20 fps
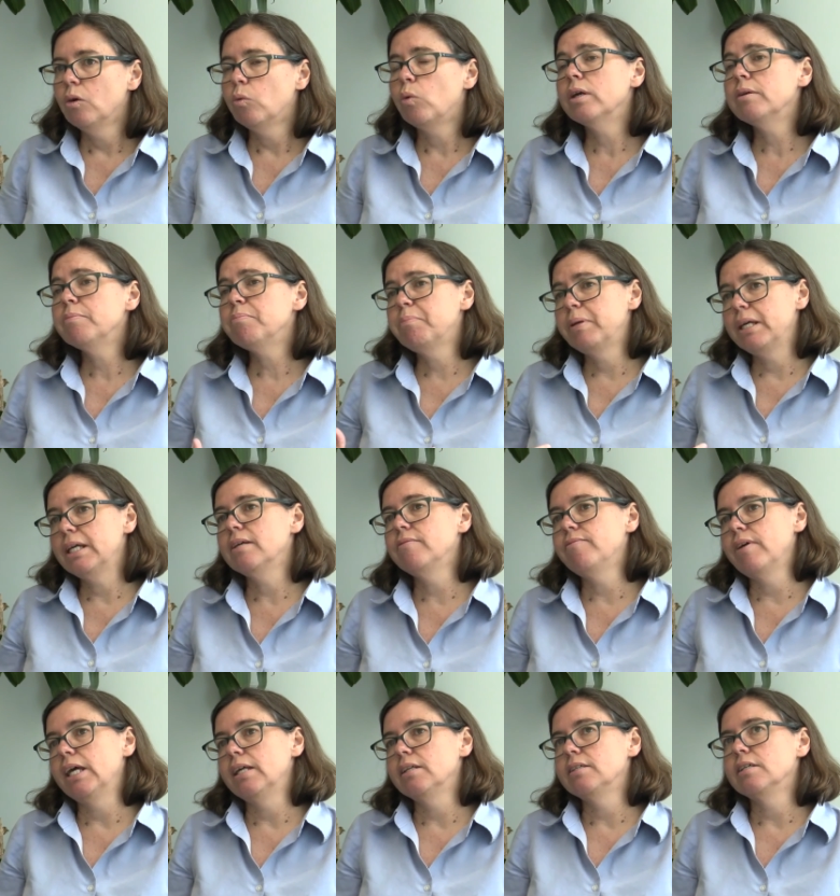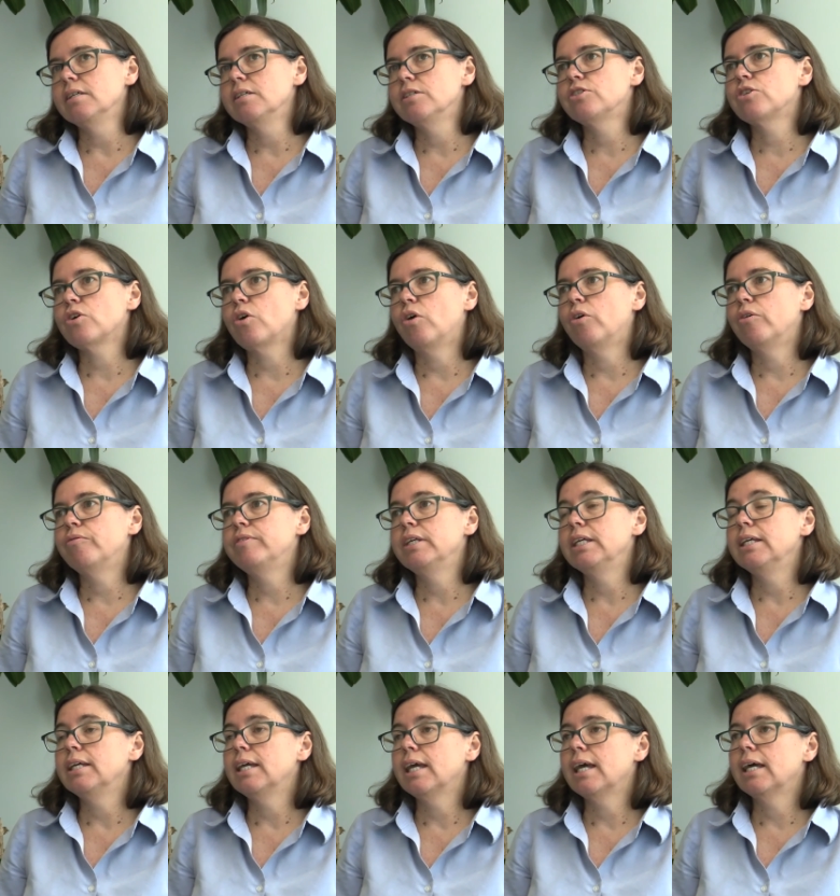One big advantage of
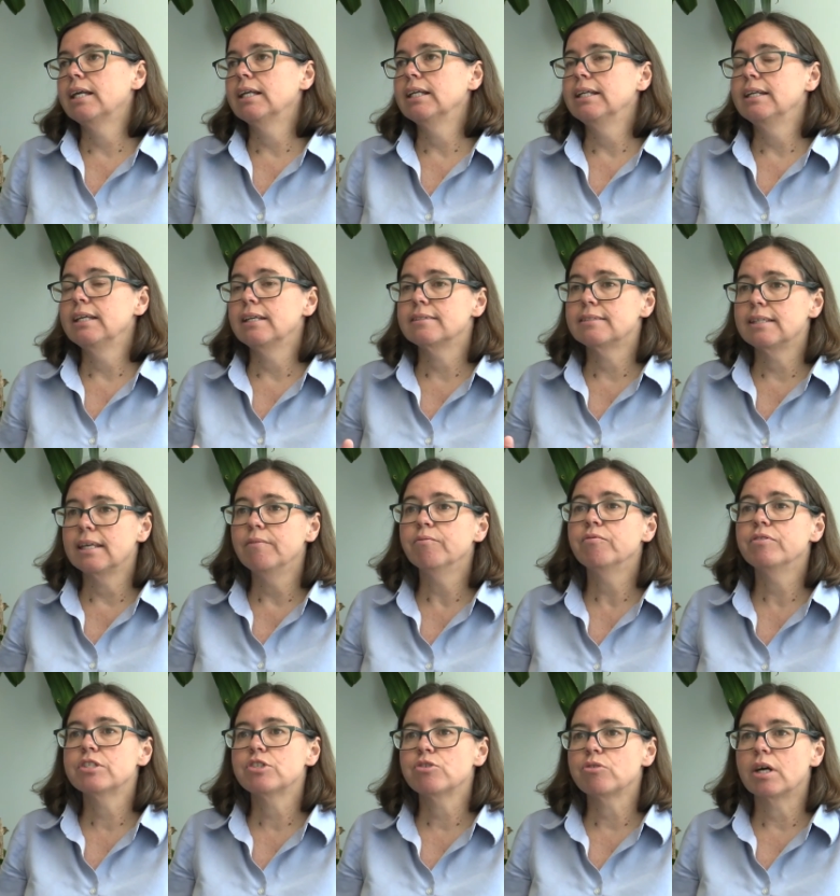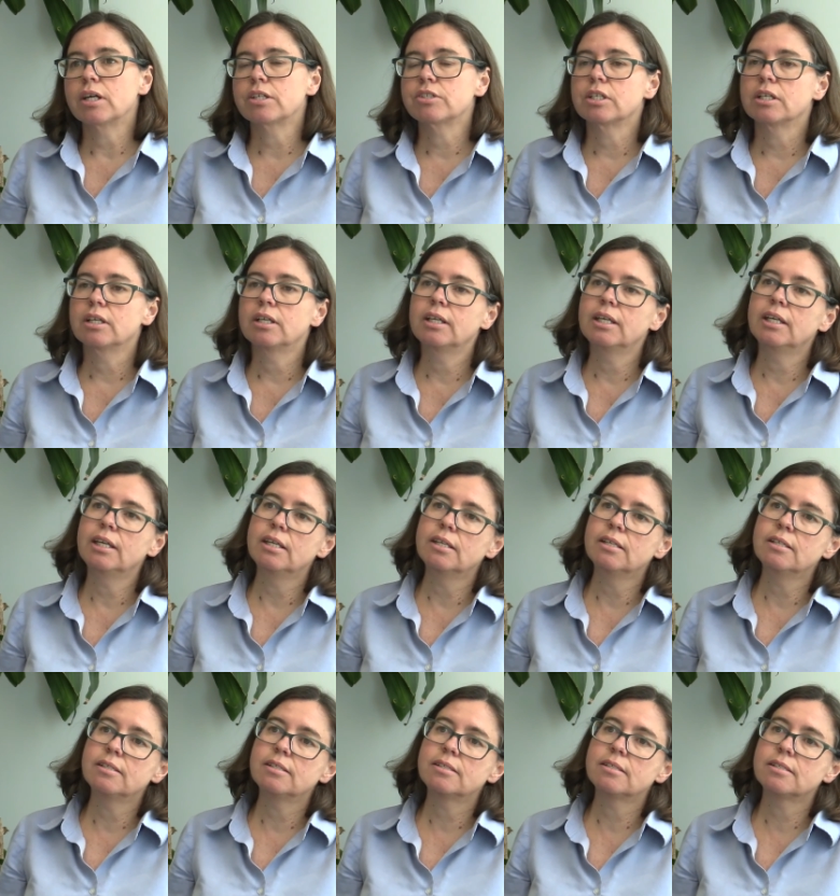the analytics infrastructure
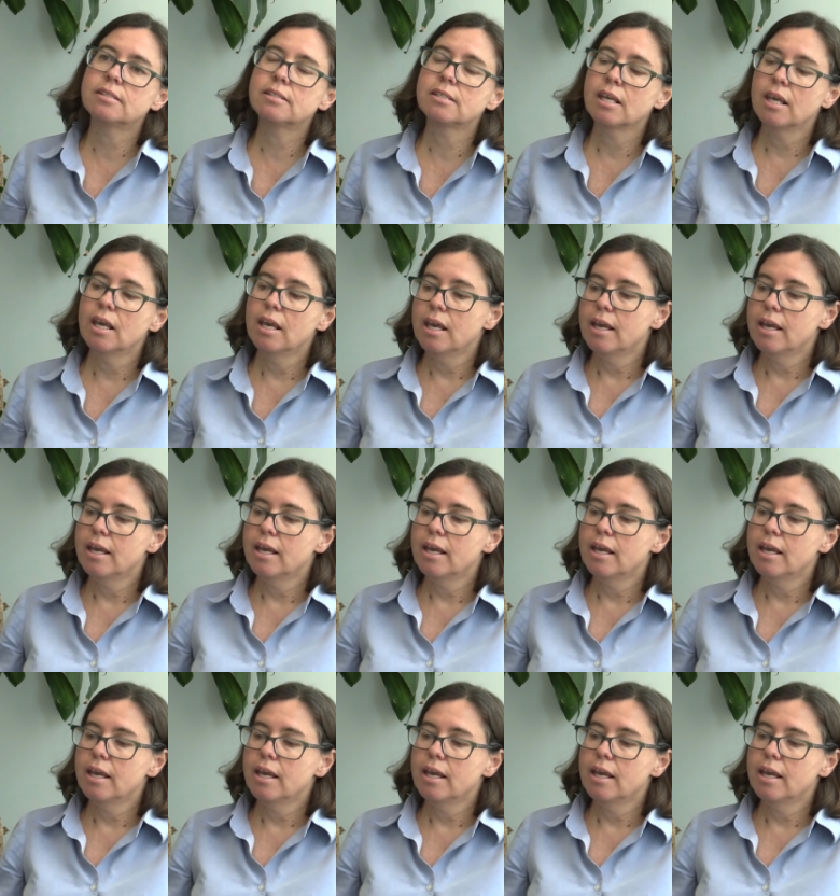is